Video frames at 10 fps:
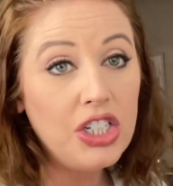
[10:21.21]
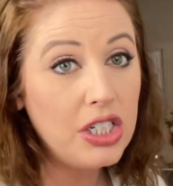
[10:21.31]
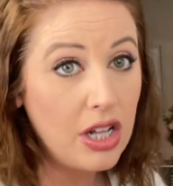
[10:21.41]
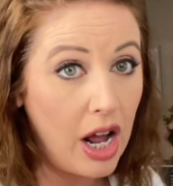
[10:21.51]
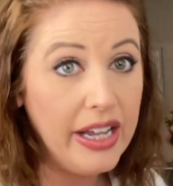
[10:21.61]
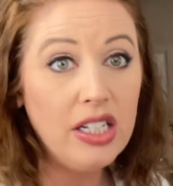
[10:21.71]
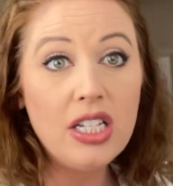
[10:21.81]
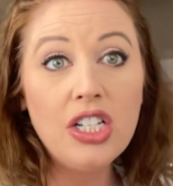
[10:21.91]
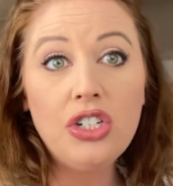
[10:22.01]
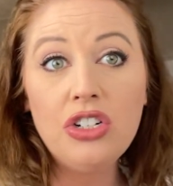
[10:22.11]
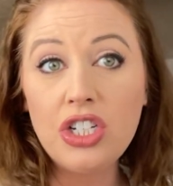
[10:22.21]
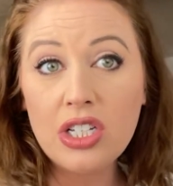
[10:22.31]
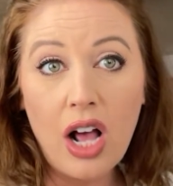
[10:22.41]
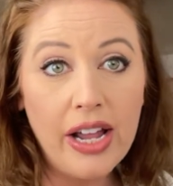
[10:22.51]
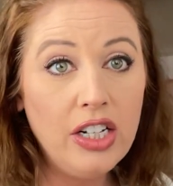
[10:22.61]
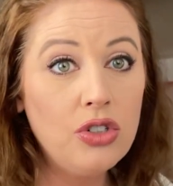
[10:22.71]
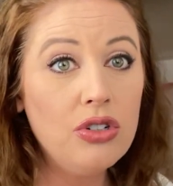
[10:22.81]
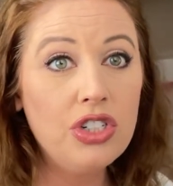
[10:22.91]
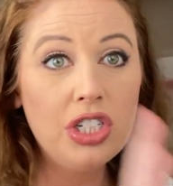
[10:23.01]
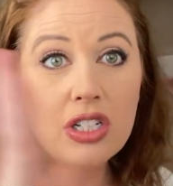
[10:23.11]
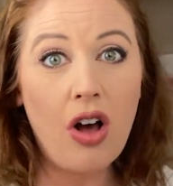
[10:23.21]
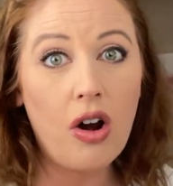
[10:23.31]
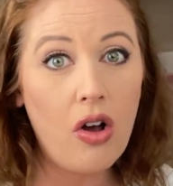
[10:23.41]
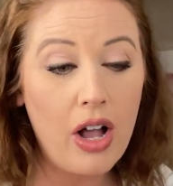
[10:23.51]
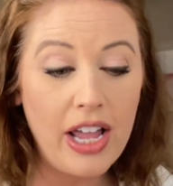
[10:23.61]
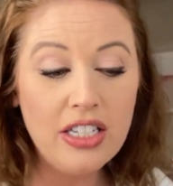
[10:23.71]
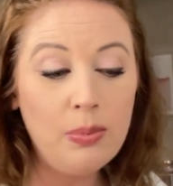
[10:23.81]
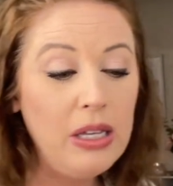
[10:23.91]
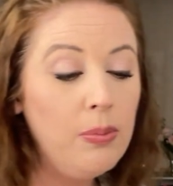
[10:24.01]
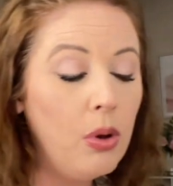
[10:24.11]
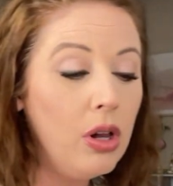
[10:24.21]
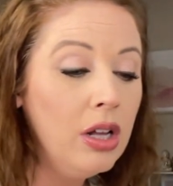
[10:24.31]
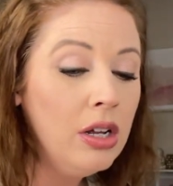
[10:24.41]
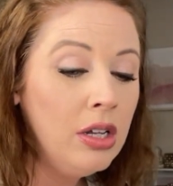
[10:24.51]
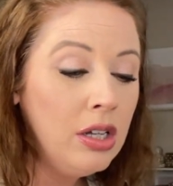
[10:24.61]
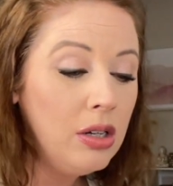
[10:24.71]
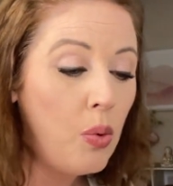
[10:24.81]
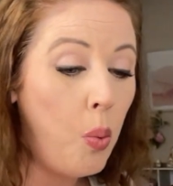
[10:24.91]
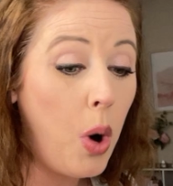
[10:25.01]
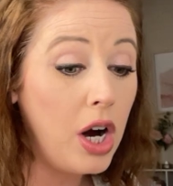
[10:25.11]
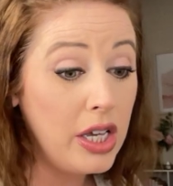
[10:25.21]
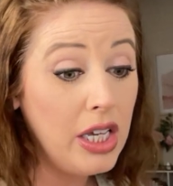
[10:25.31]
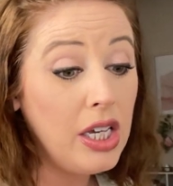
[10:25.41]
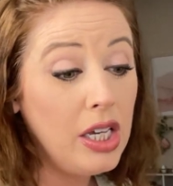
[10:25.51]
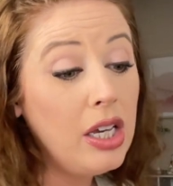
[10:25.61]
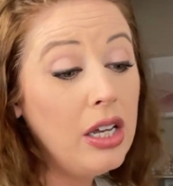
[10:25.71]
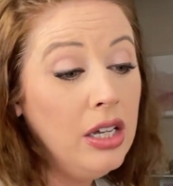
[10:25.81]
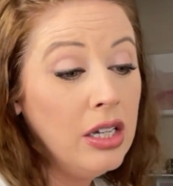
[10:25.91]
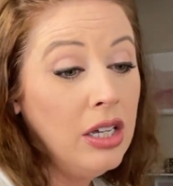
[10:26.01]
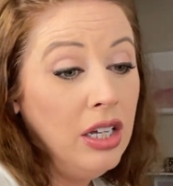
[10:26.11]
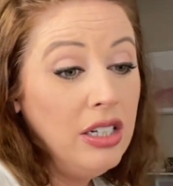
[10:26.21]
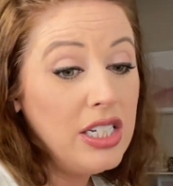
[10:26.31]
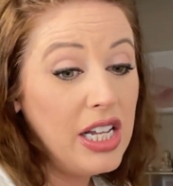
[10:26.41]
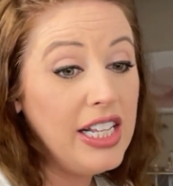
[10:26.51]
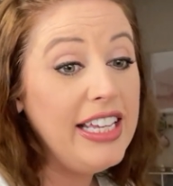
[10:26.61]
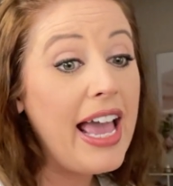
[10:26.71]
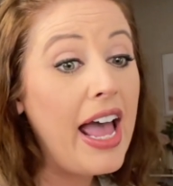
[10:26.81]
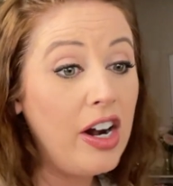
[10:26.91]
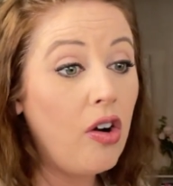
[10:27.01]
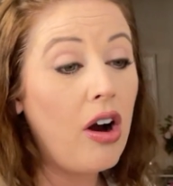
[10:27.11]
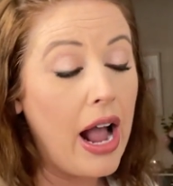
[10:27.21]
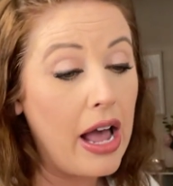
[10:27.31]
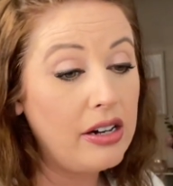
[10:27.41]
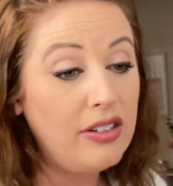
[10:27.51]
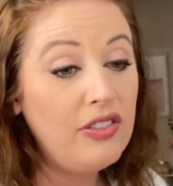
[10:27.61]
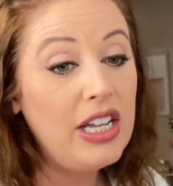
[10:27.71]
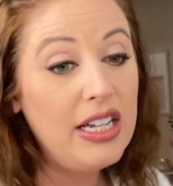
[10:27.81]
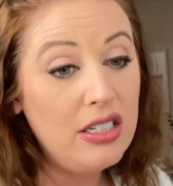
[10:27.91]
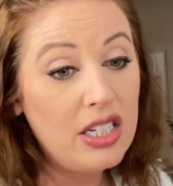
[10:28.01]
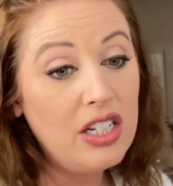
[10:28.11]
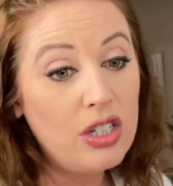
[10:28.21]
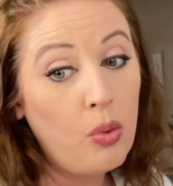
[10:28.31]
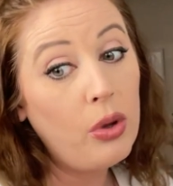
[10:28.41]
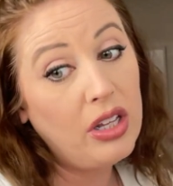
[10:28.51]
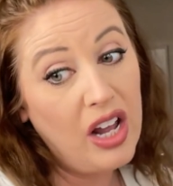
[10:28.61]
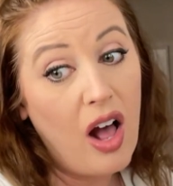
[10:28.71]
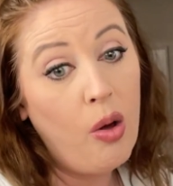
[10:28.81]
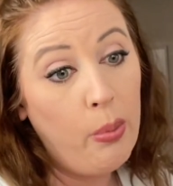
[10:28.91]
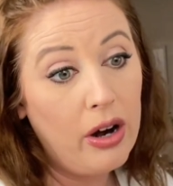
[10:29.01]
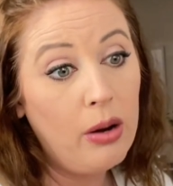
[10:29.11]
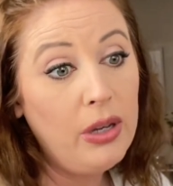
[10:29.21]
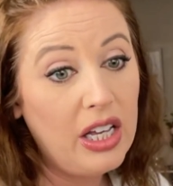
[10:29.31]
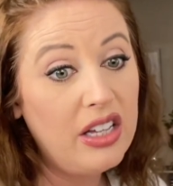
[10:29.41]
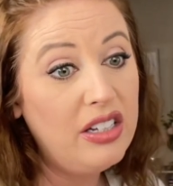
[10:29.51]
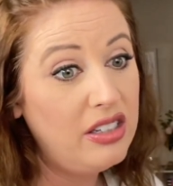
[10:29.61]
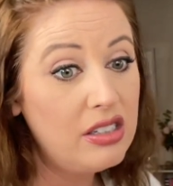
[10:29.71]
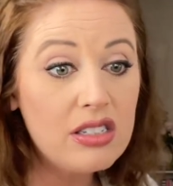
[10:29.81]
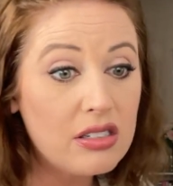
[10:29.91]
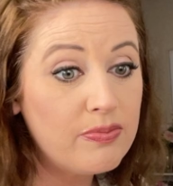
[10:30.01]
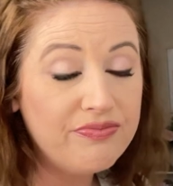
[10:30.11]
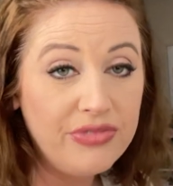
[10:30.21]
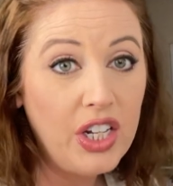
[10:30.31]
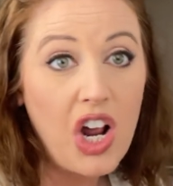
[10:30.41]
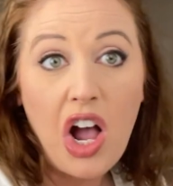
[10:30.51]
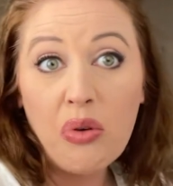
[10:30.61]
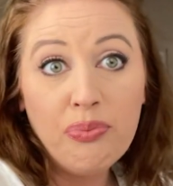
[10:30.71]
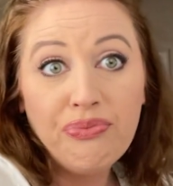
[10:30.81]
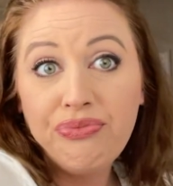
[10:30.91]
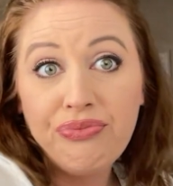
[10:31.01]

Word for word: She's got ancestors, she's got angels, she's got all kinds of people working to get her out of this and to really help her because, you know,